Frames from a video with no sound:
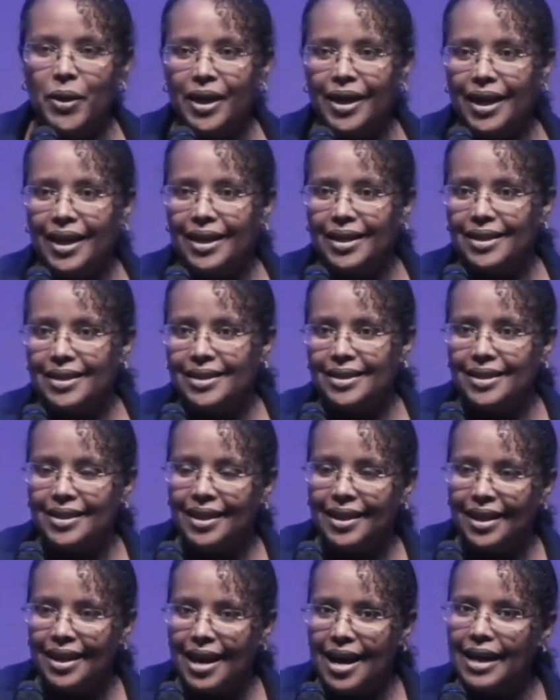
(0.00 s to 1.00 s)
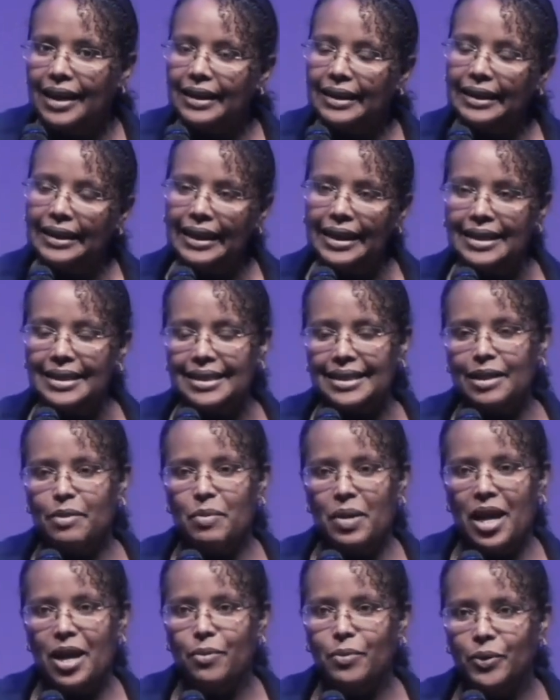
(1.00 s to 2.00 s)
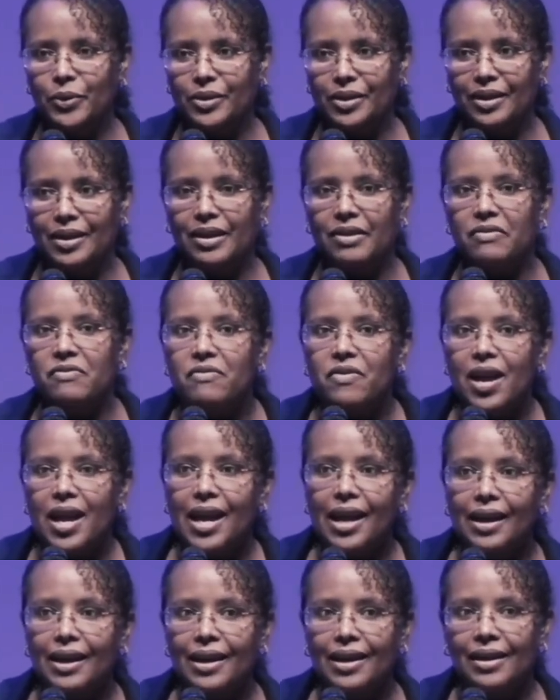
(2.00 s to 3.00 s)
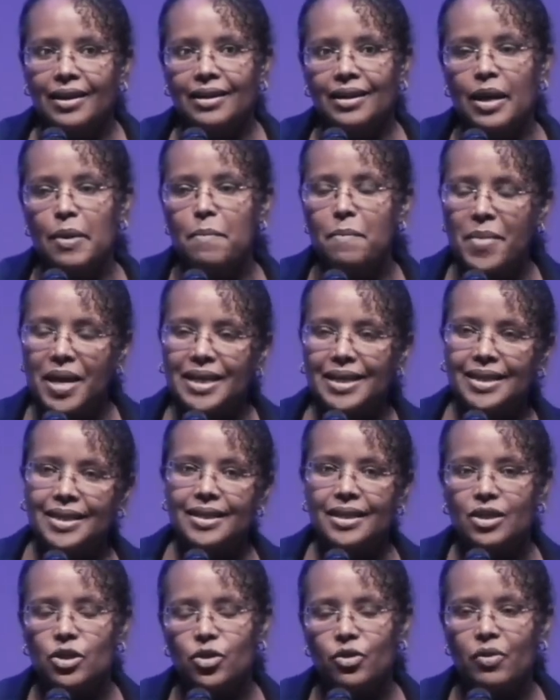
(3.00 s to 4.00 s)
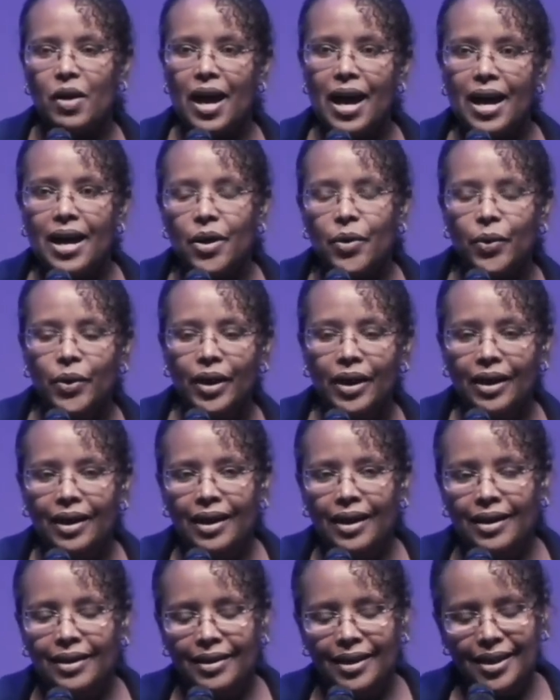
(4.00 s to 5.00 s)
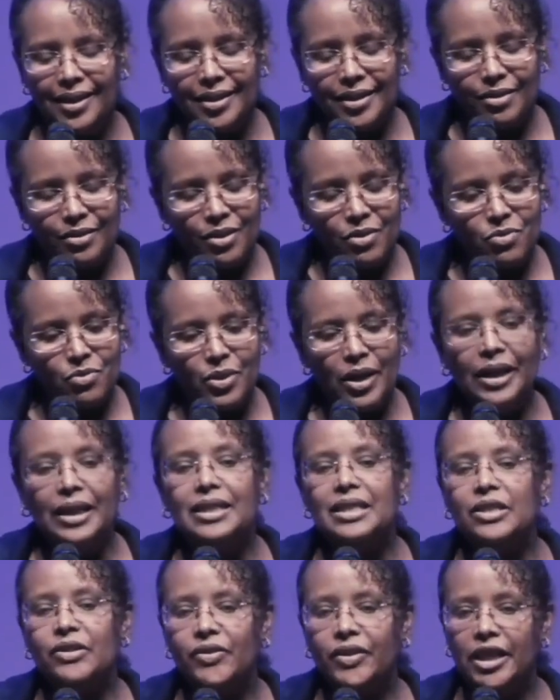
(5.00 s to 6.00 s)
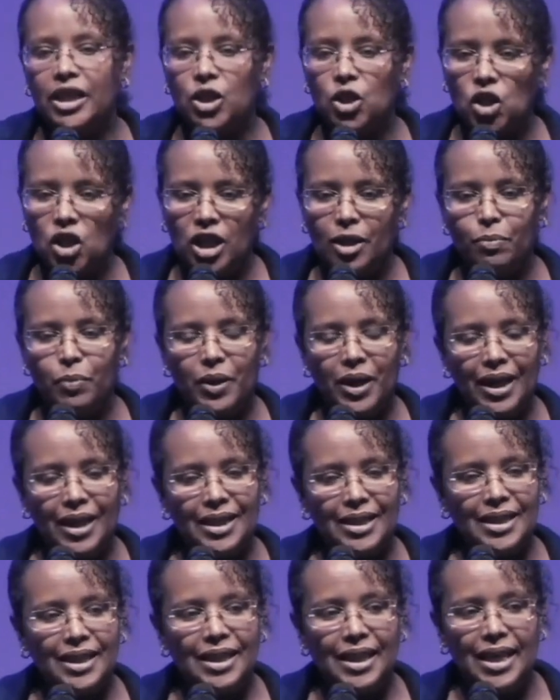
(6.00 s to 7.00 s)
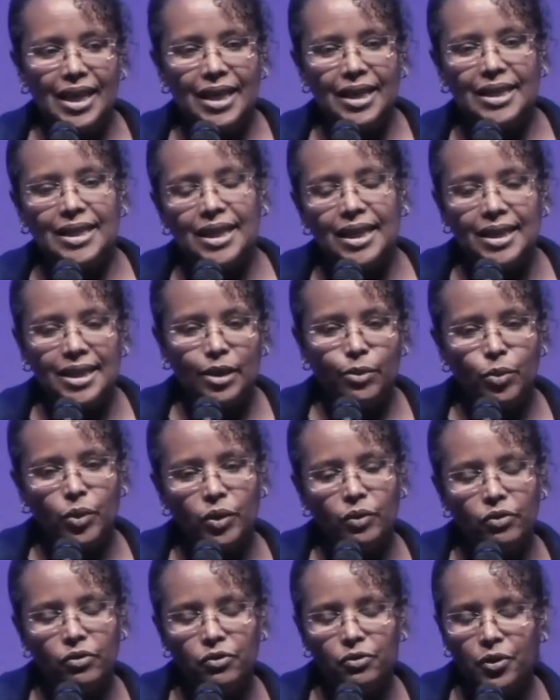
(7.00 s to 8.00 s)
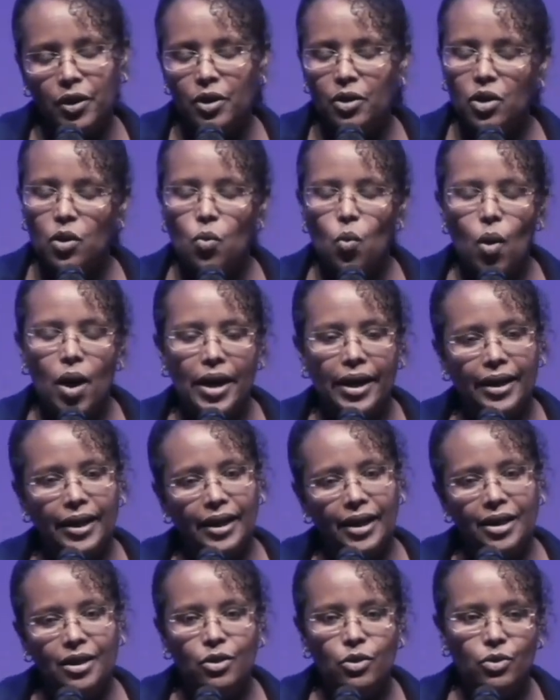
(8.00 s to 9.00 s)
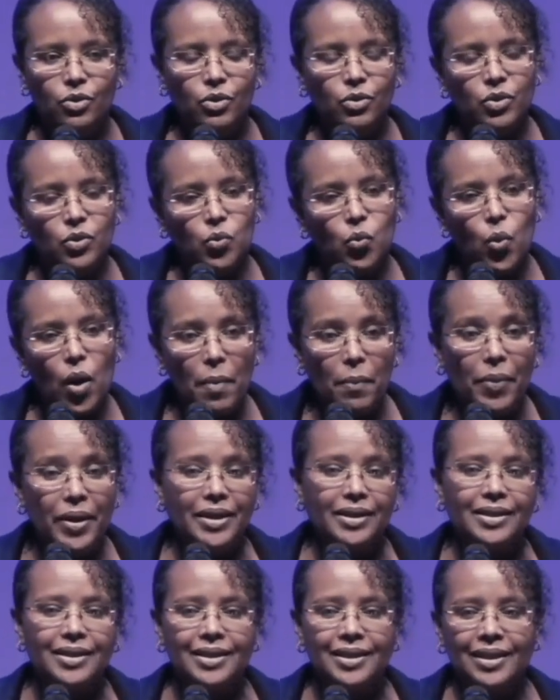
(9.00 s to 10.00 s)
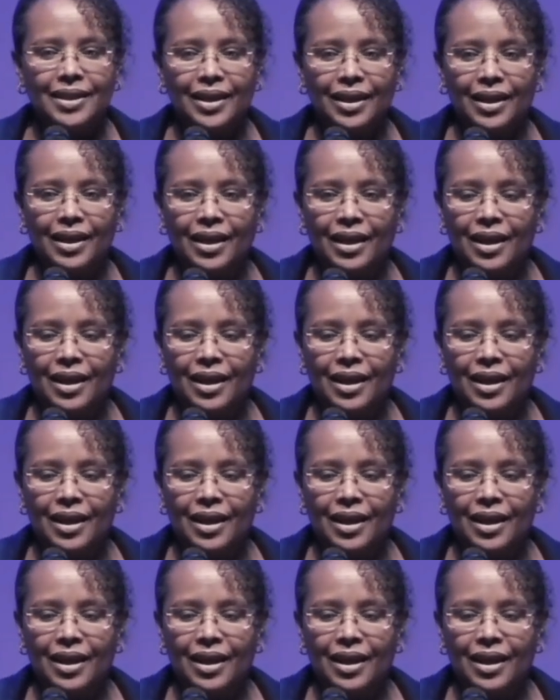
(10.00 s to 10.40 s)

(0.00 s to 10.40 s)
because at least I'm able to convey a message of how these relatively cheap, easily accessible, very widely used weapons